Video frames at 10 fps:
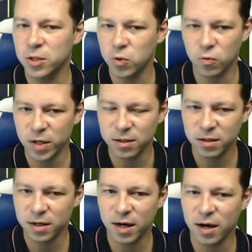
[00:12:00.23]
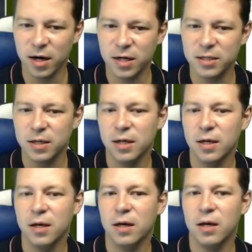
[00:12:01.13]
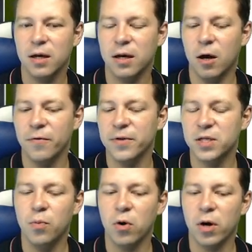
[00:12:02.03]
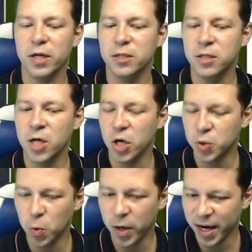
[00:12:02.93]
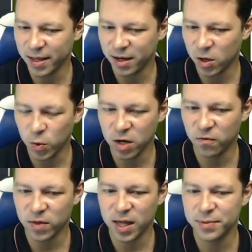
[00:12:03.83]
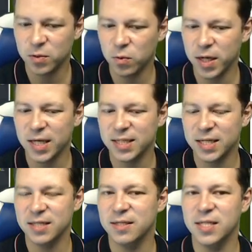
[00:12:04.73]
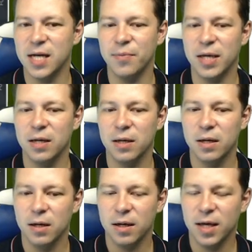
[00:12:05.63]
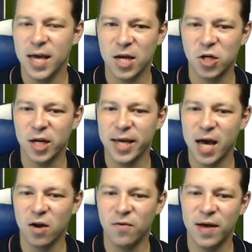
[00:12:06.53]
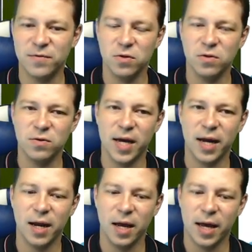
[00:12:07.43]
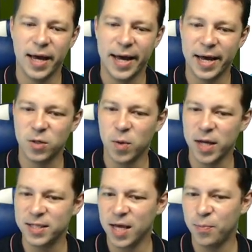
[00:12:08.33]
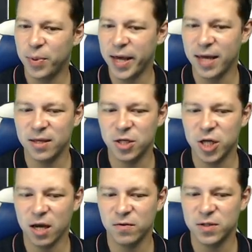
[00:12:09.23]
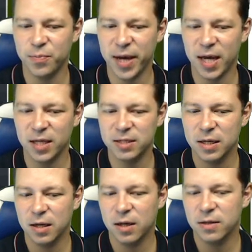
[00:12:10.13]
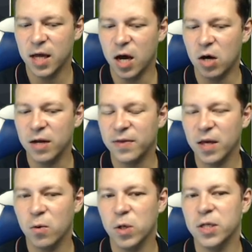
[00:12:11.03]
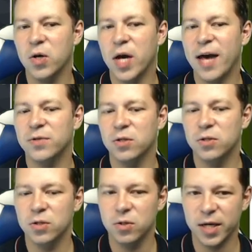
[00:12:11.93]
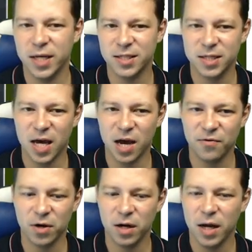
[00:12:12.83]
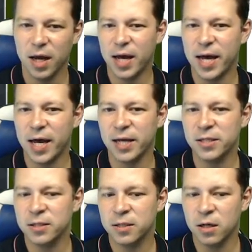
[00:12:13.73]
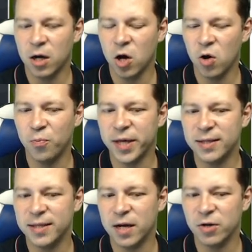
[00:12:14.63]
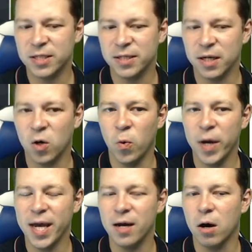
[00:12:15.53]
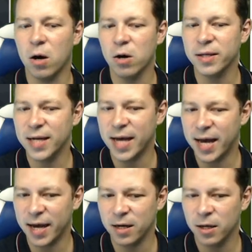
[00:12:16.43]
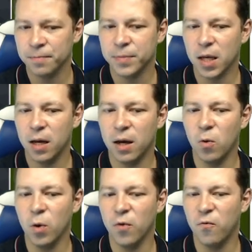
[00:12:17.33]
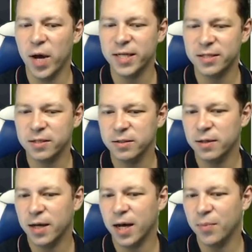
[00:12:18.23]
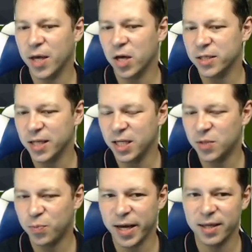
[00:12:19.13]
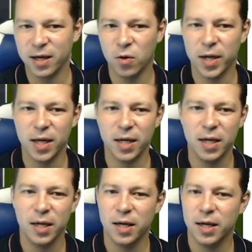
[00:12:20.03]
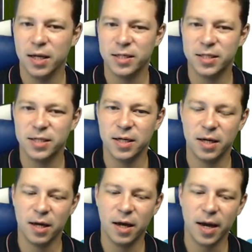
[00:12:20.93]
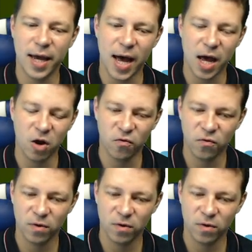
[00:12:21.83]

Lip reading: to return a heart on this board, not winning the queen of clubs when he sees the dummy. He actually kind of have to do that. And once they play the jack of spades, the only thing what you have to do is cover and hope that there is the queen or the 9 with West, and because East played the queen, it's kind of